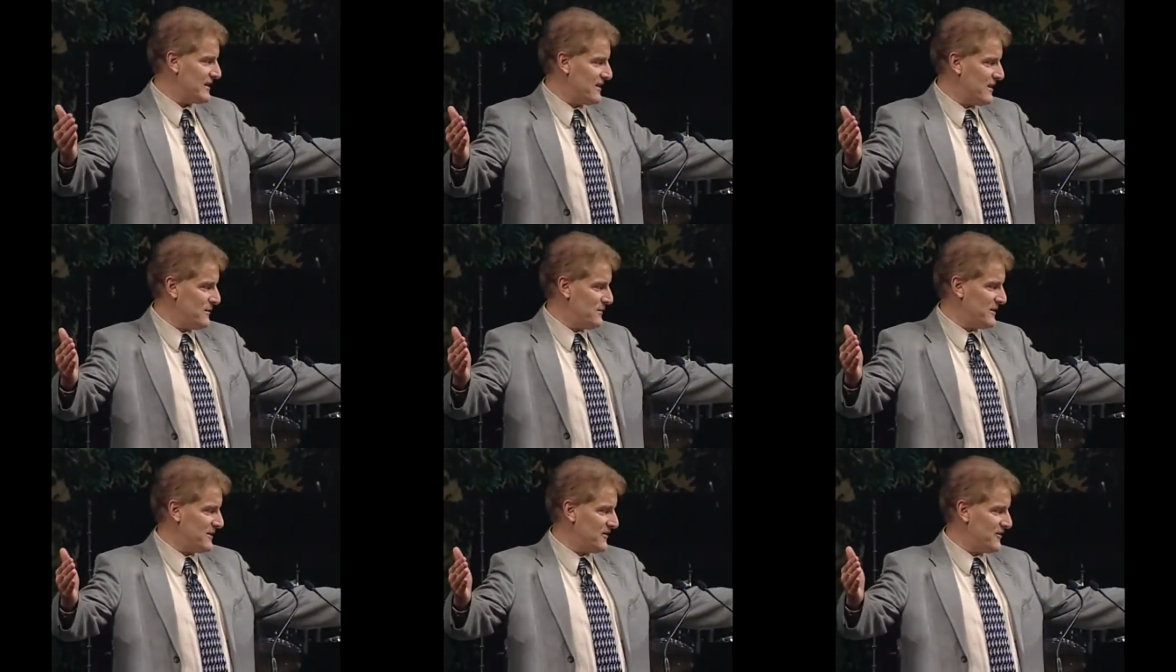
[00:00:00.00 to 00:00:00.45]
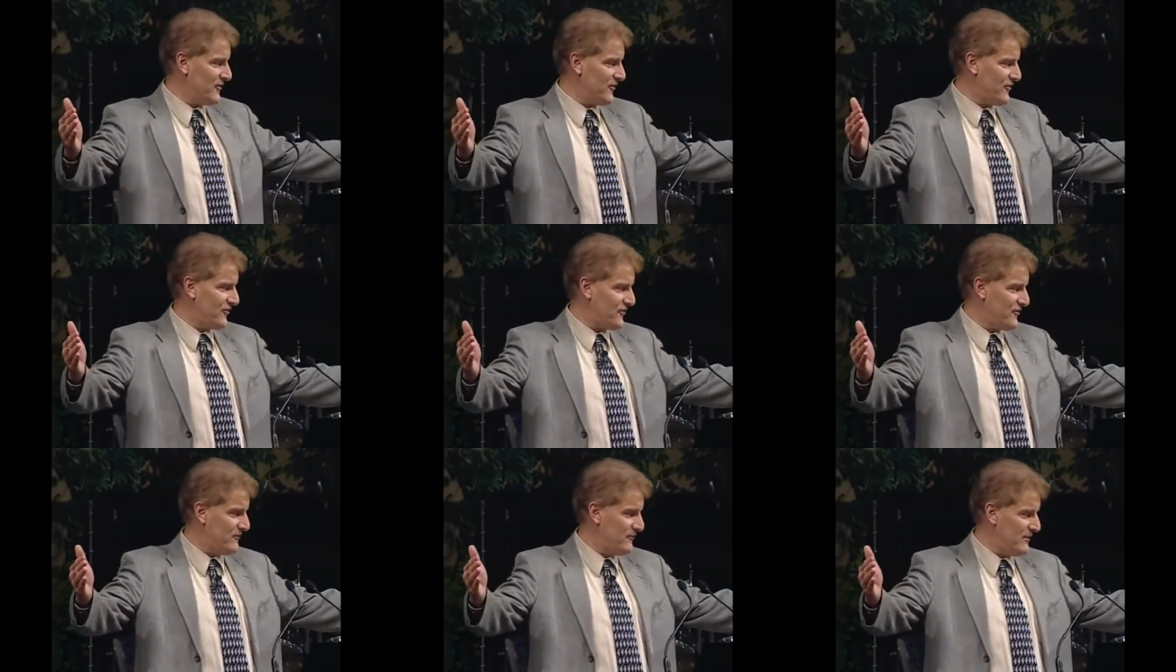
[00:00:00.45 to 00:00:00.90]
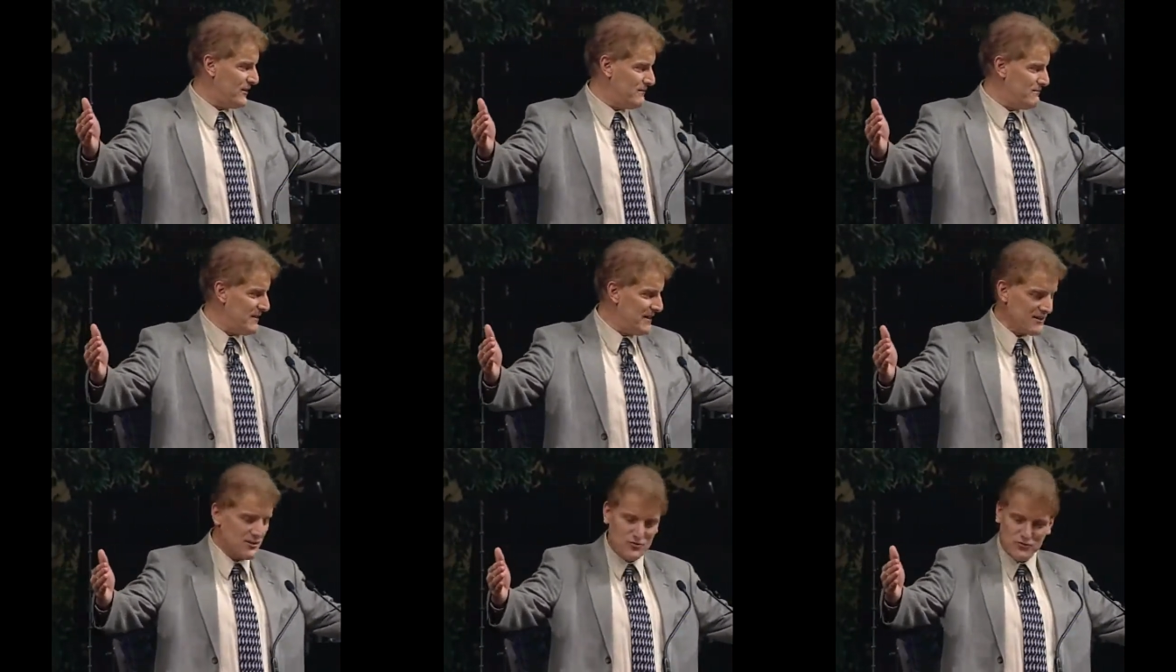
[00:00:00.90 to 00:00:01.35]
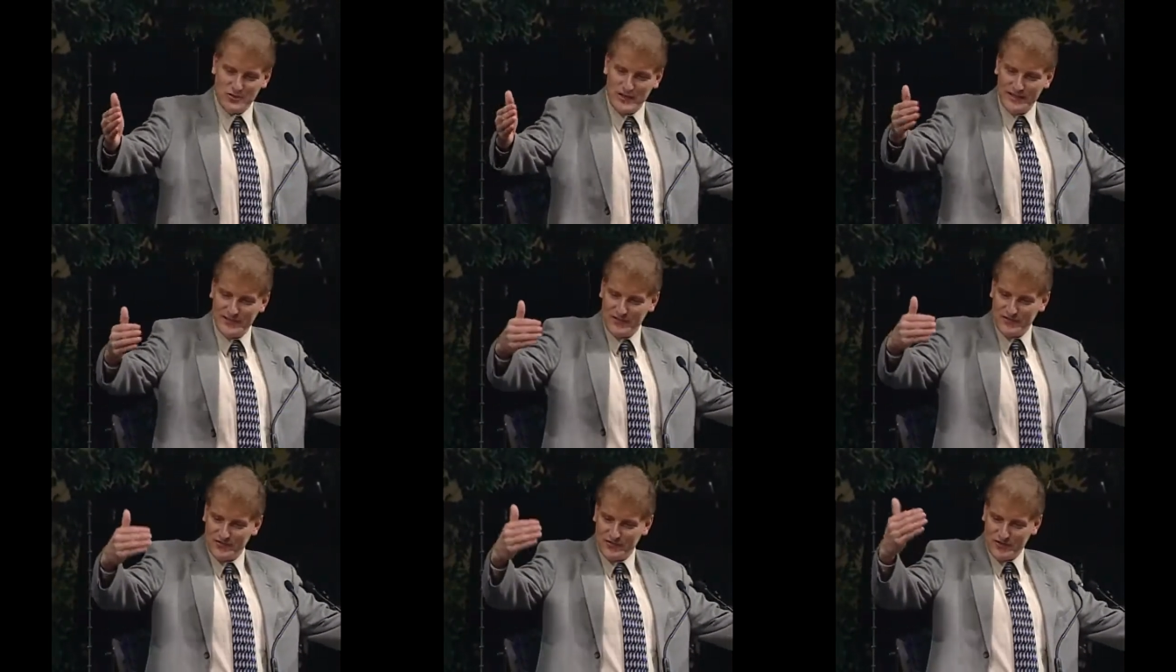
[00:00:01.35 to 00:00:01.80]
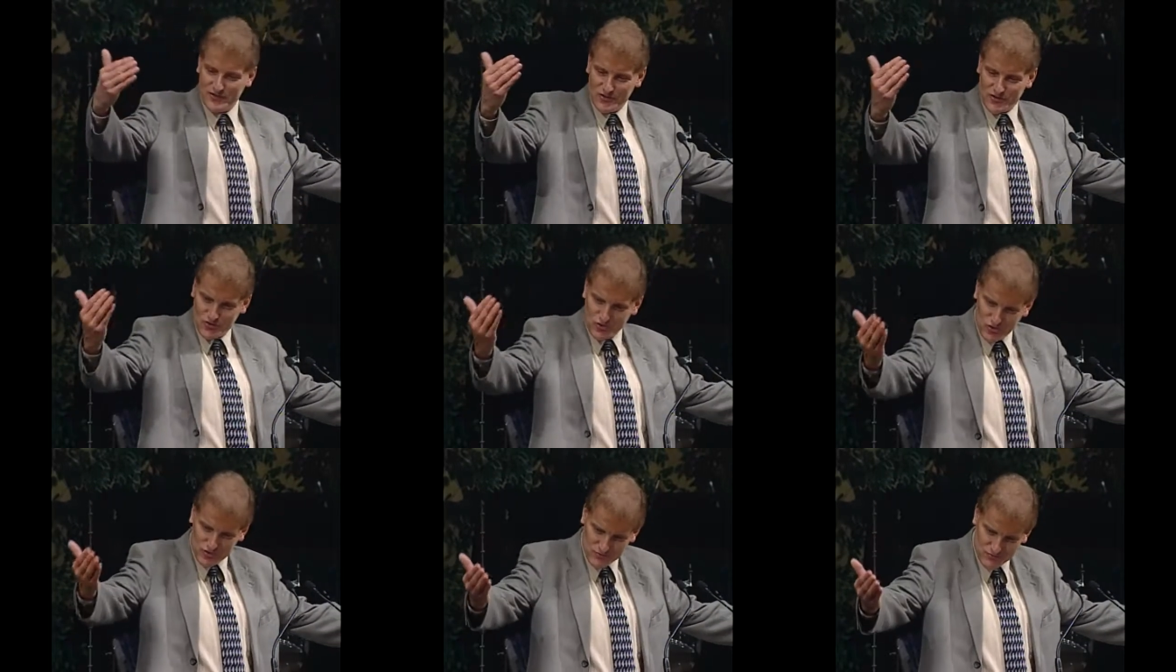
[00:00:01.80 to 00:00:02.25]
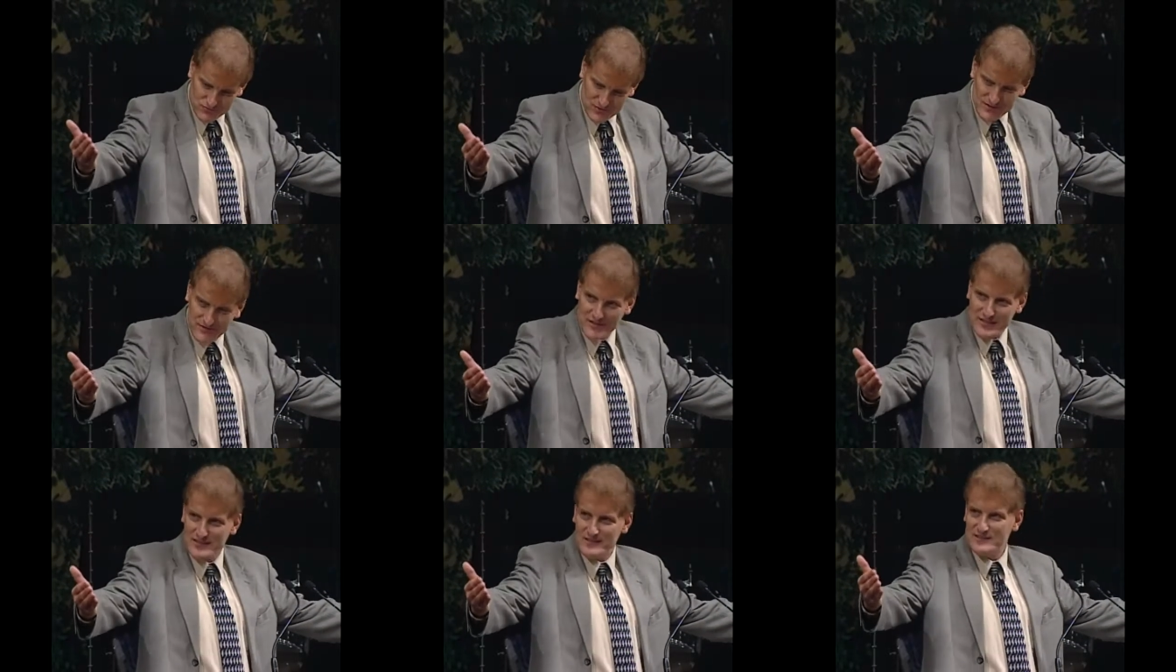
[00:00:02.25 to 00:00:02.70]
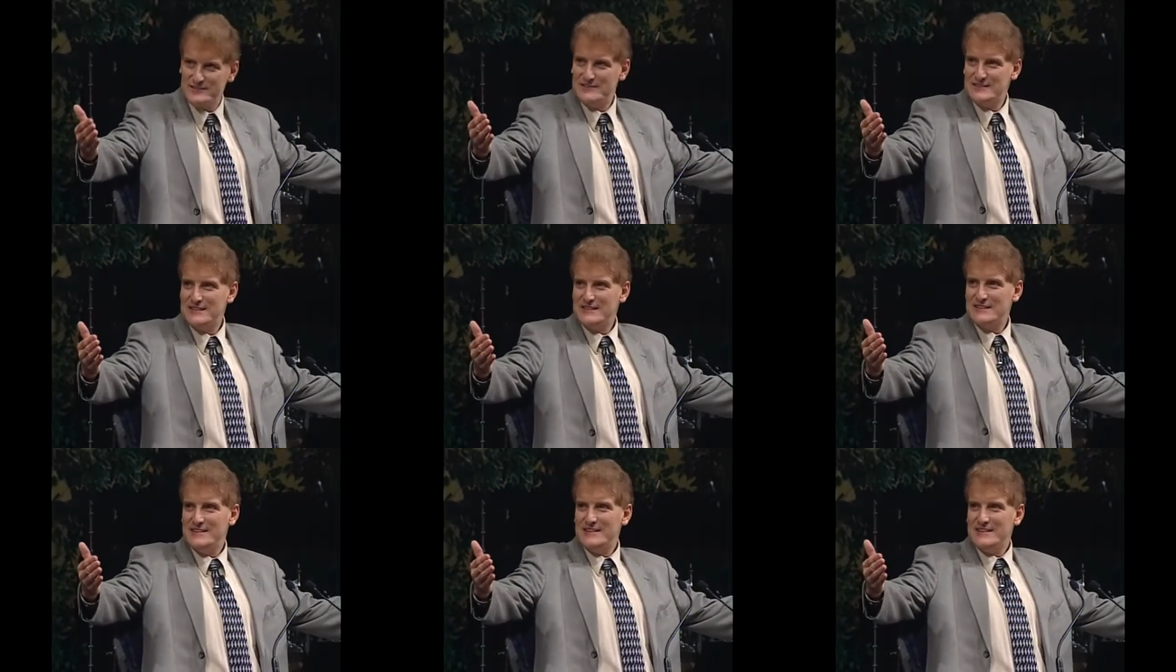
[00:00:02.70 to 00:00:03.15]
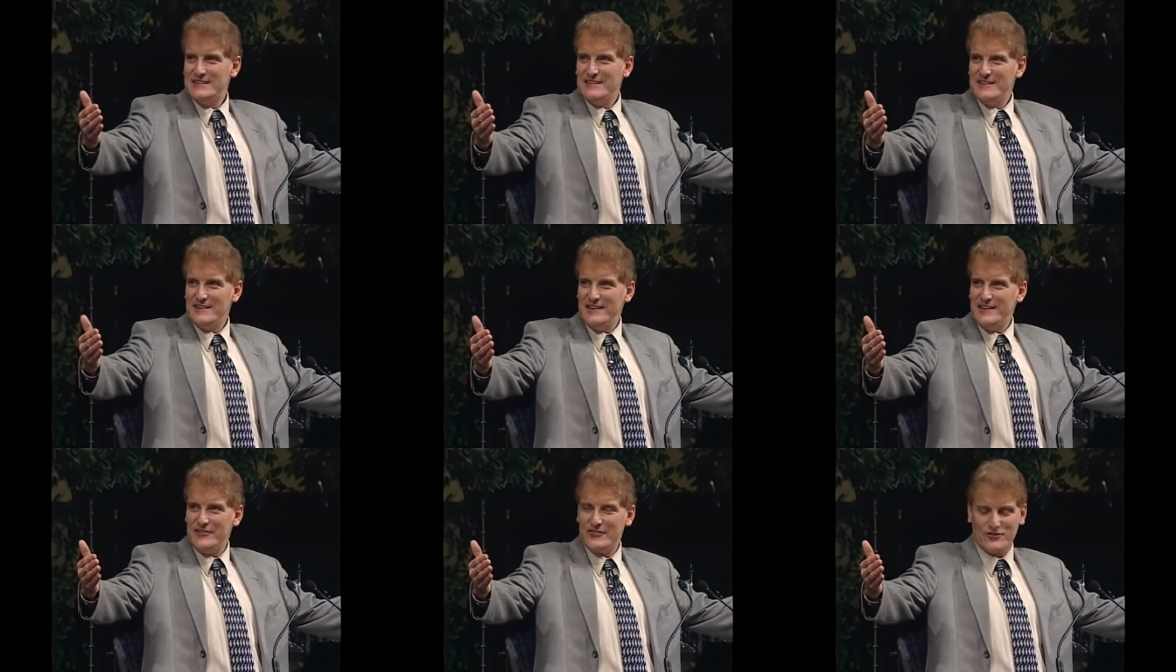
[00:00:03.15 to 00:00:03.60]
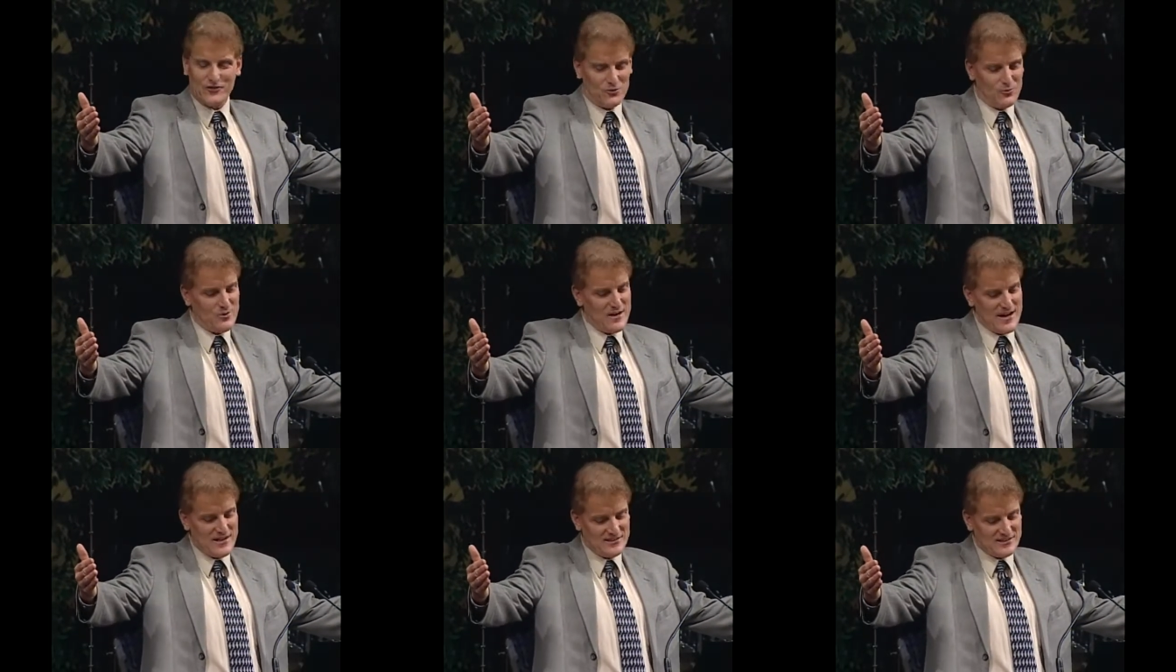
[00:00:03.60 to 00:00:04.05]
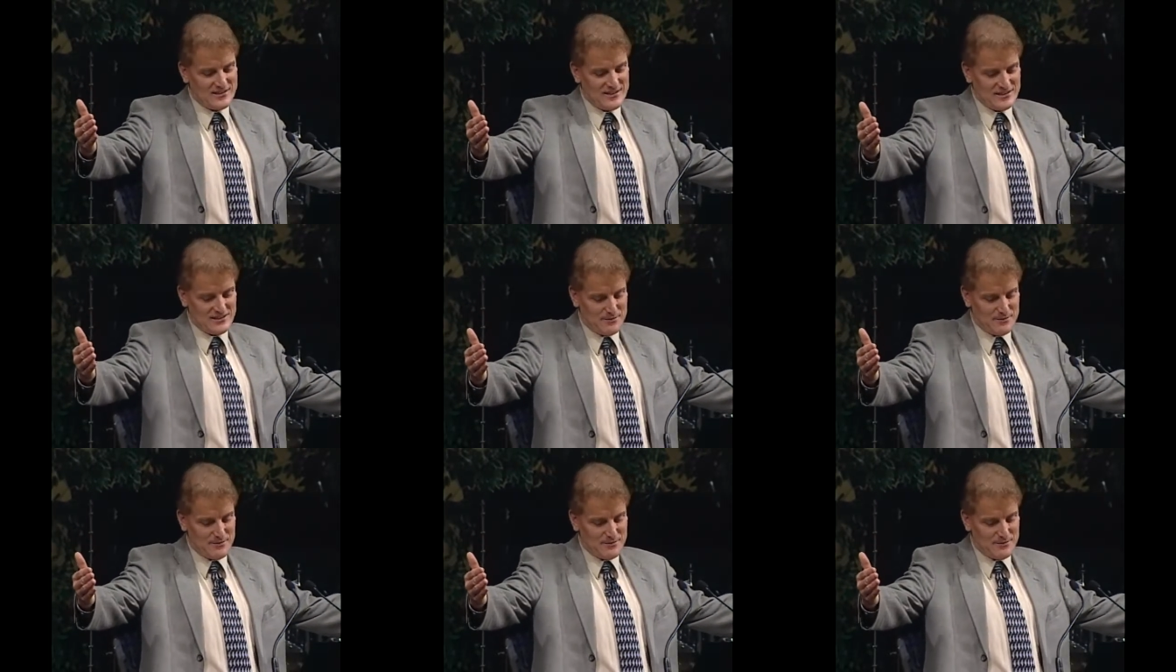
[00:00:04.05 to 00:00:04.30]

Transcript: kilometers from the Mediterranean to the Jordan River, east to west.